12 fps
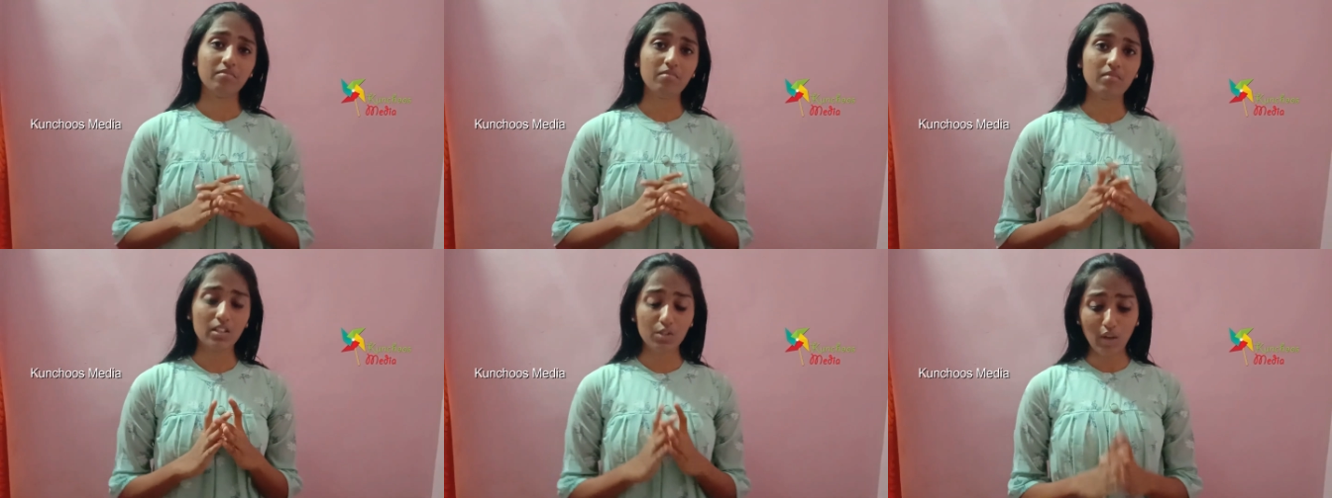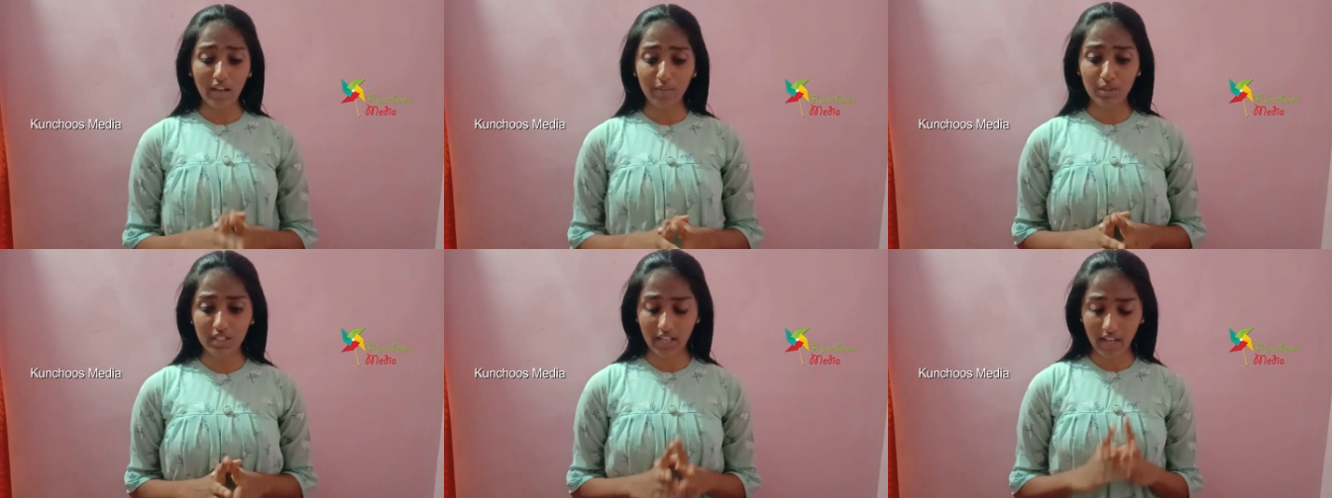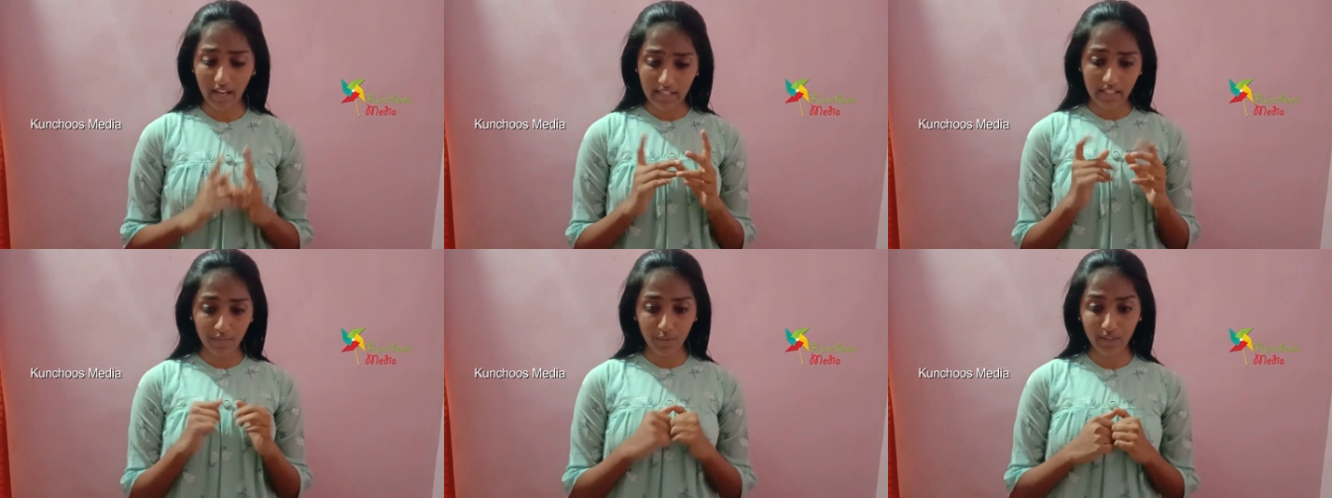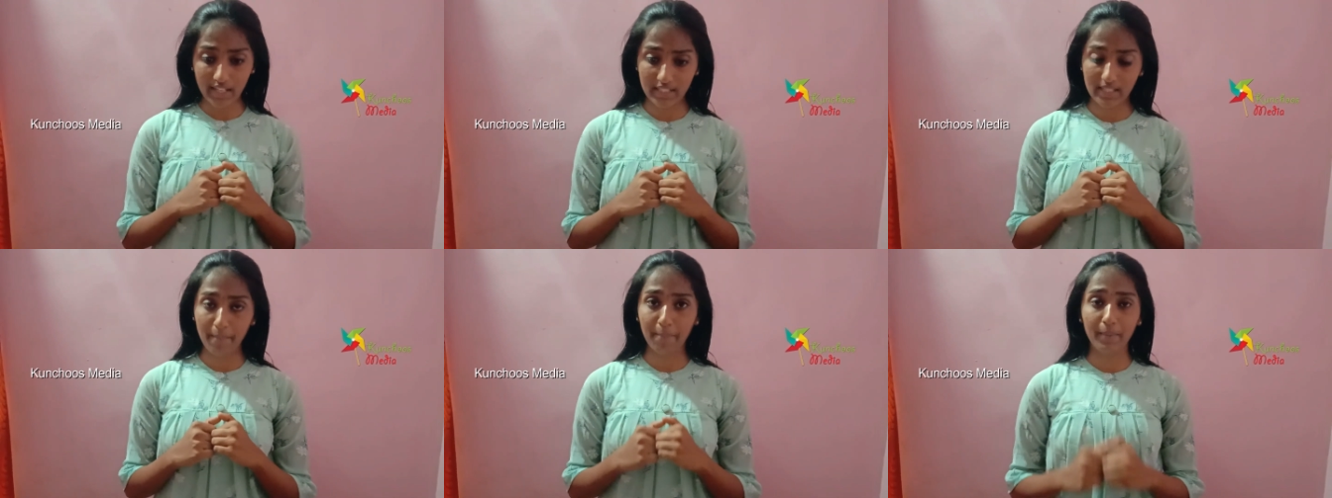So I would say, I'll give you an
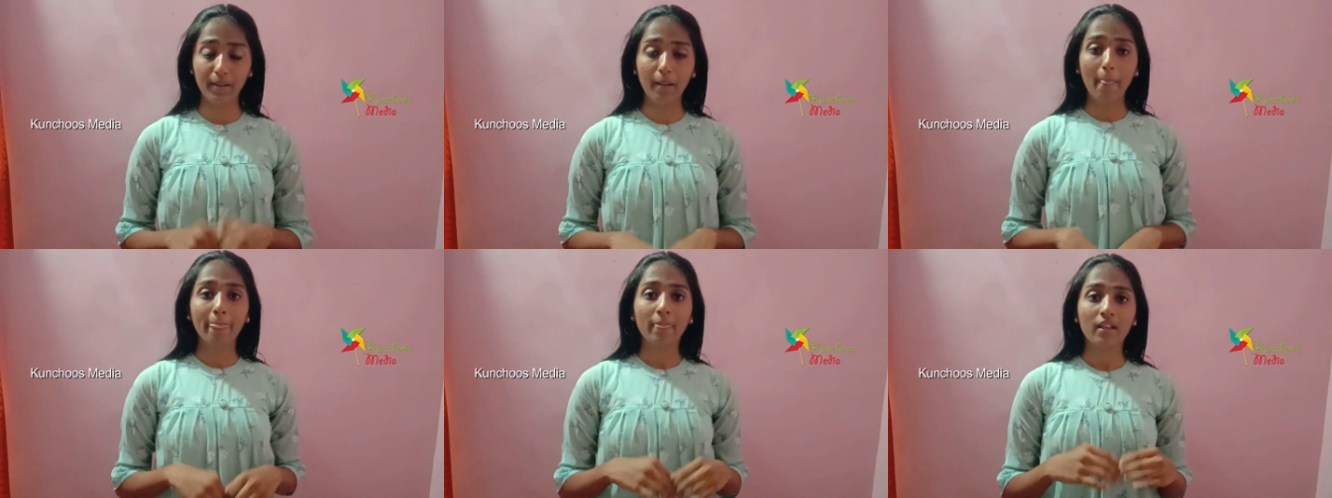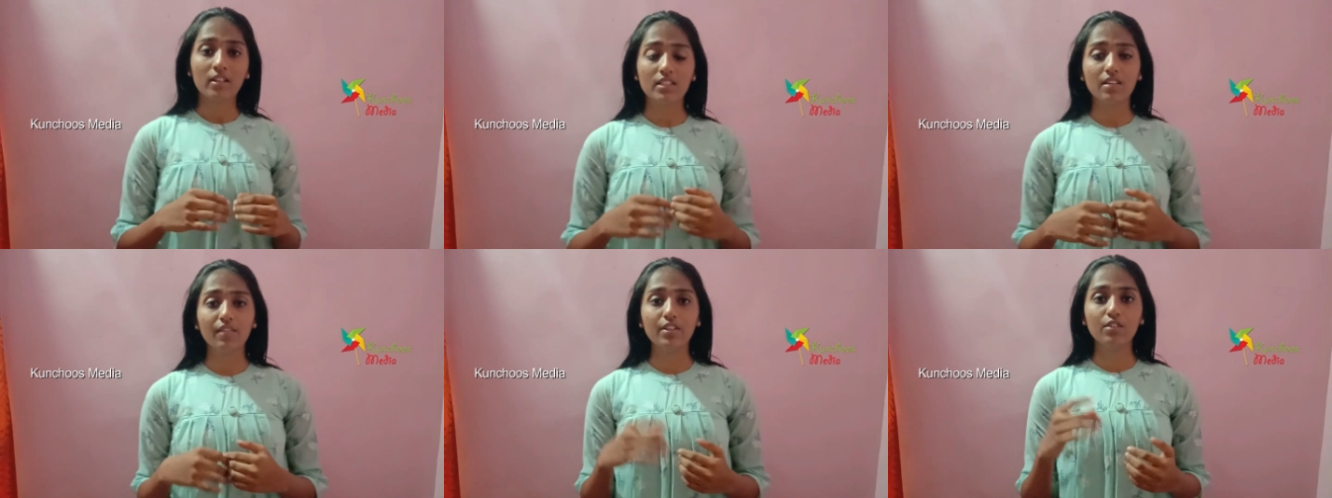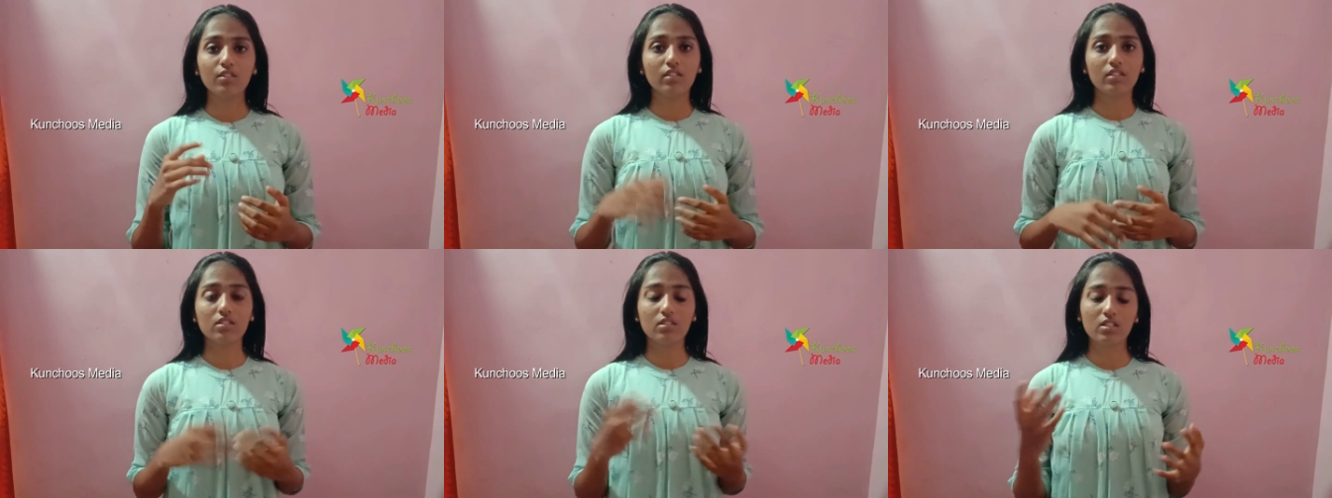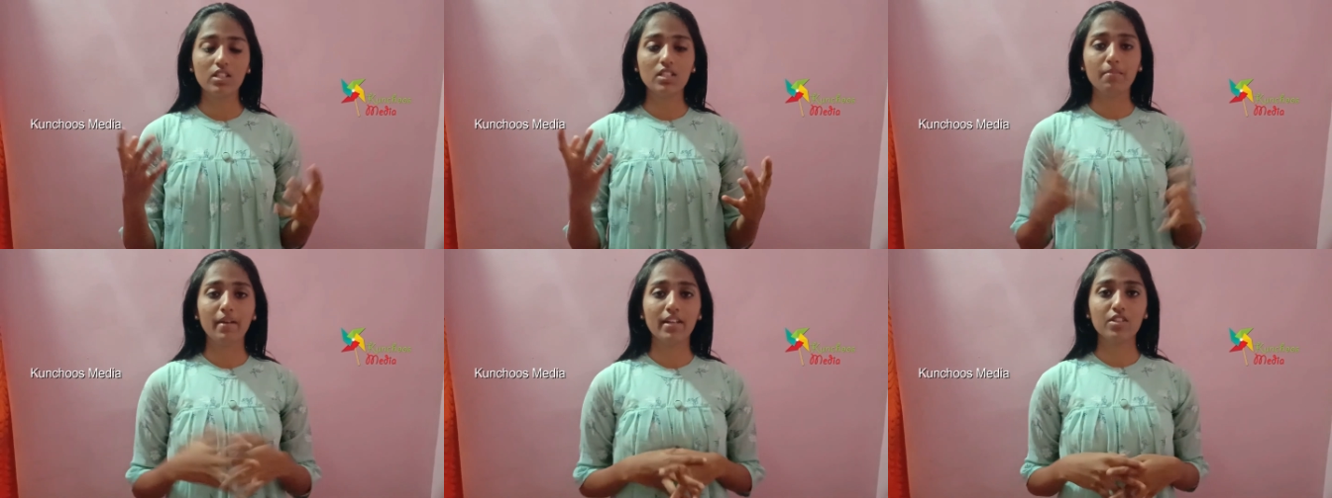example. See, when
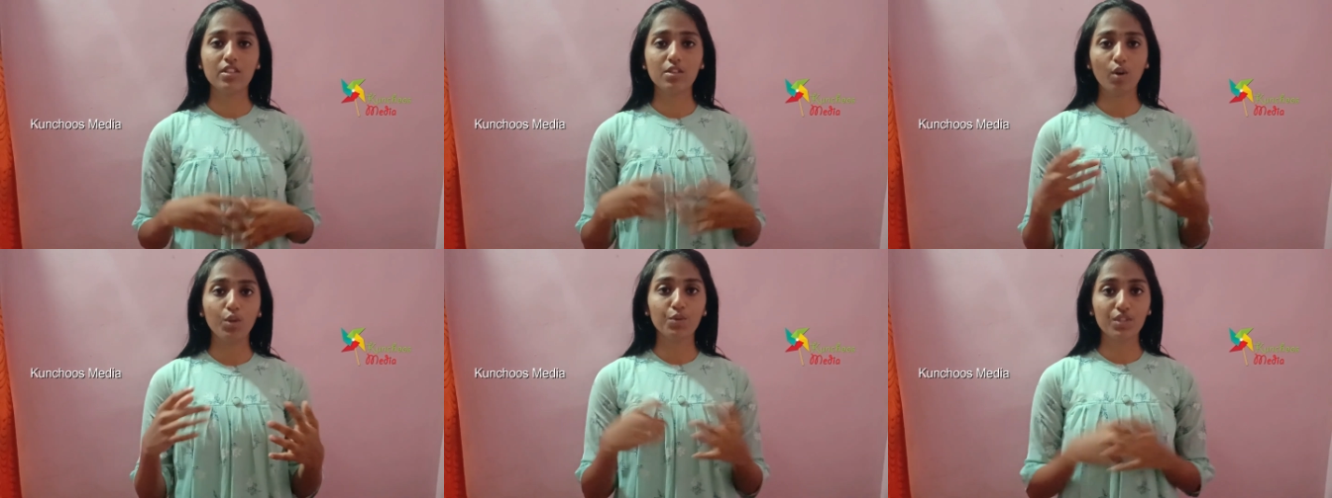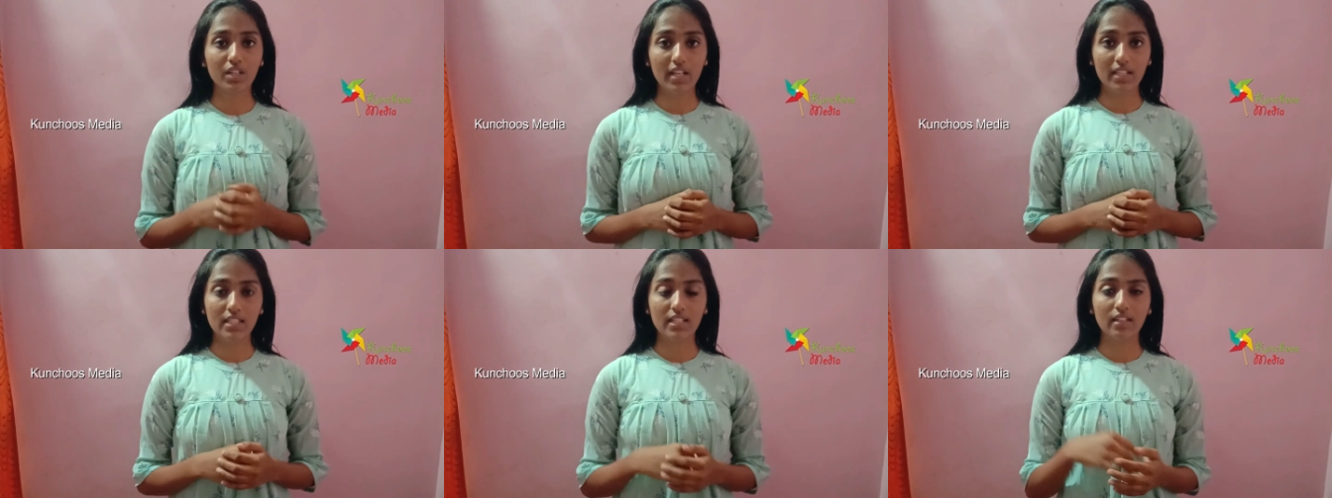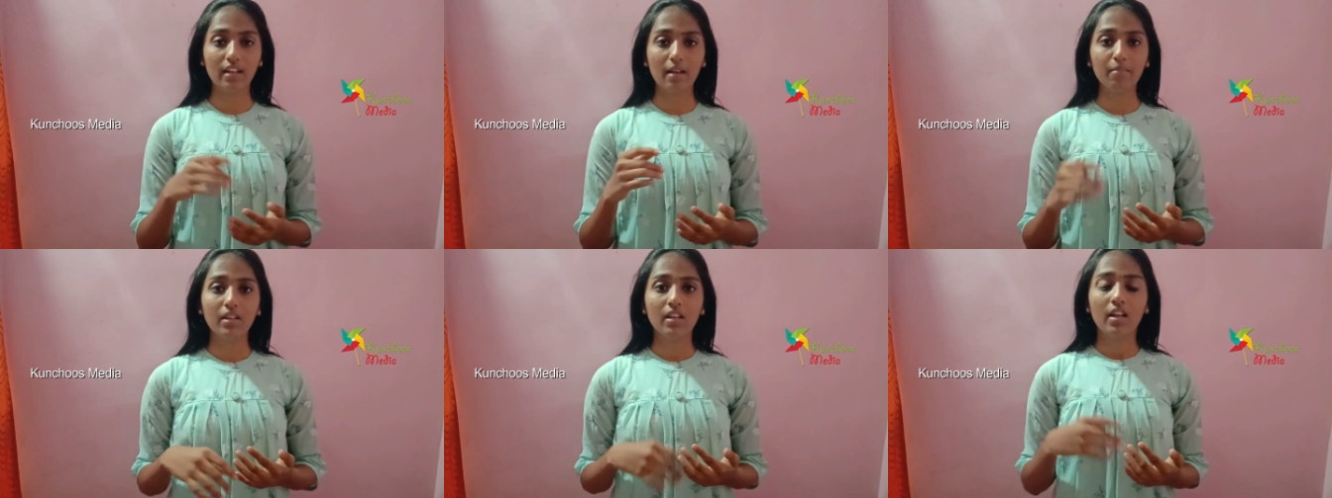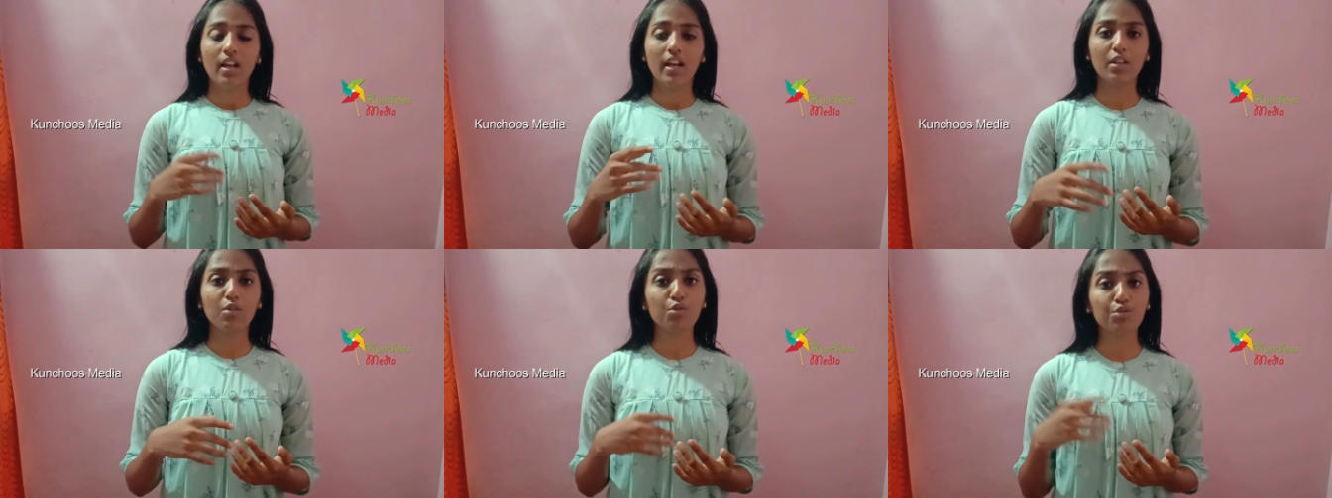just imagine you're using Instagram
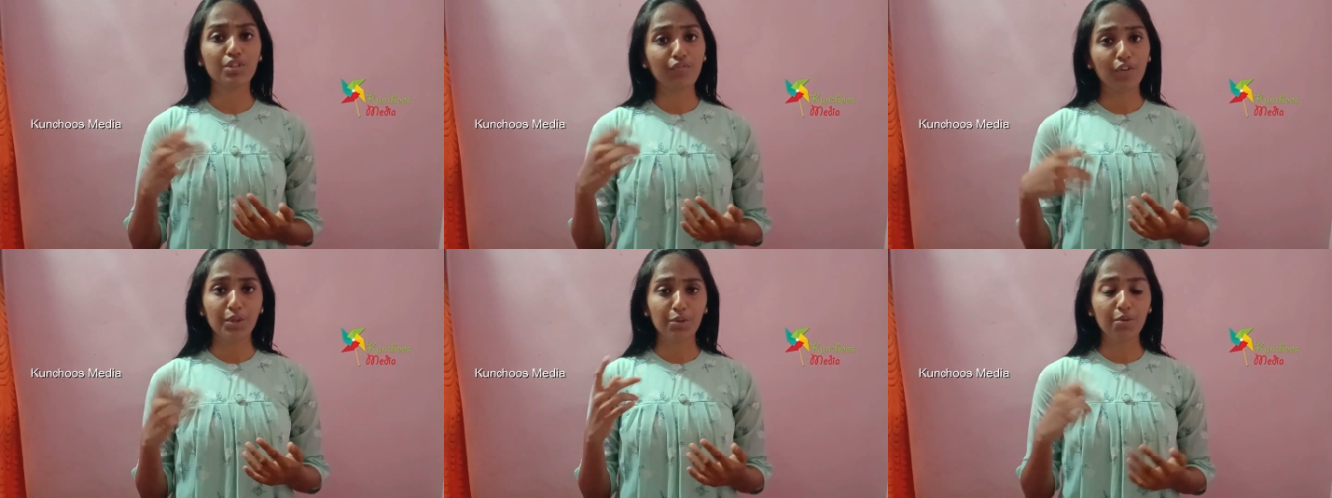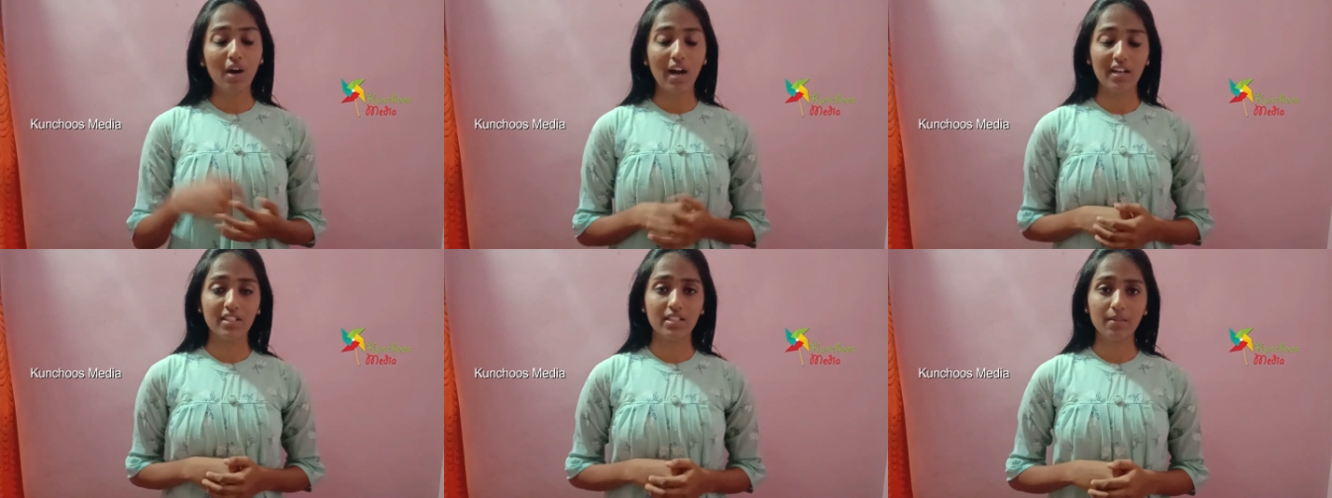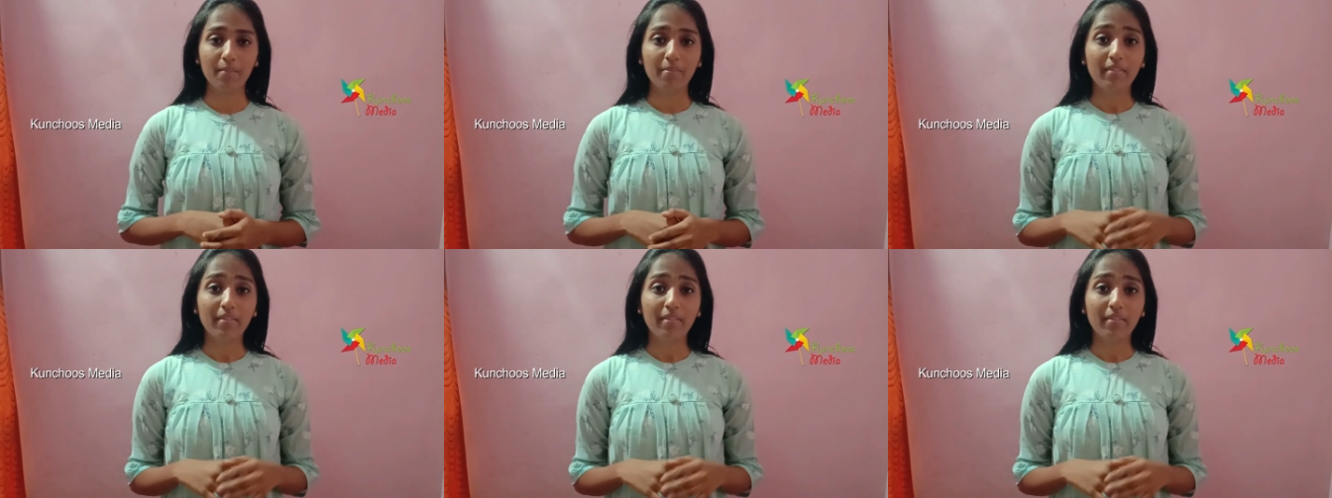and you use it for 2 hours.